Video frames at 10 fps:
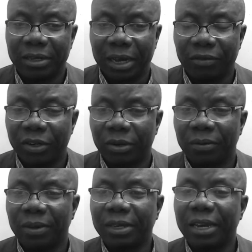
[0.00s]

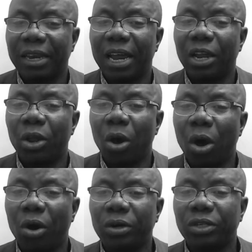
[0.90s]
salvation. Say, the
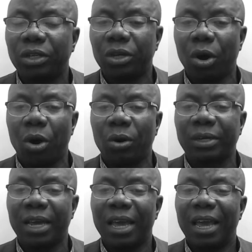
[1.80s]
Lord
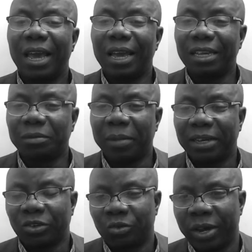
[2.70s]
God is
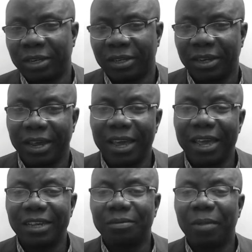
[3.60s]
my strength.
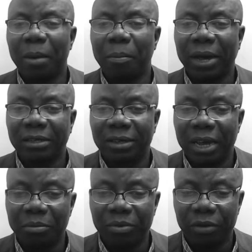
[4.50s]
He is my
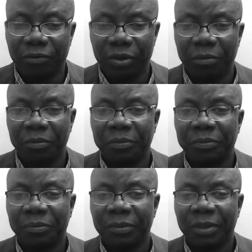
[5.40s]
personal bravery
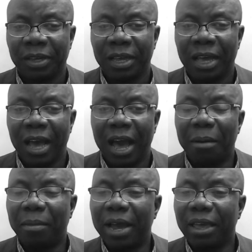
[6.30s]

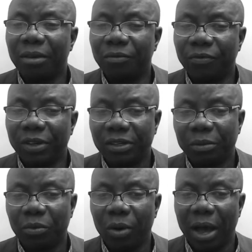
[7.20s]
and my
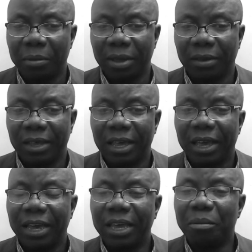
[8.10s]
invincible army.
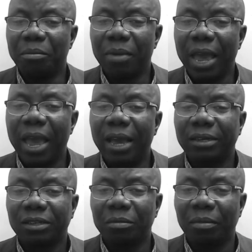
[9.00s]
He
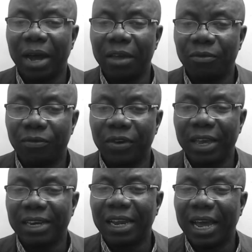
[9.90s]
makes my
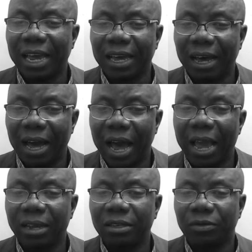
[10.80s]
feet like
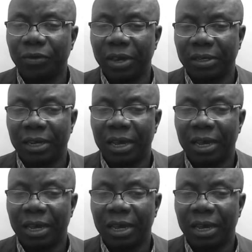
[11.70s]
hinds feet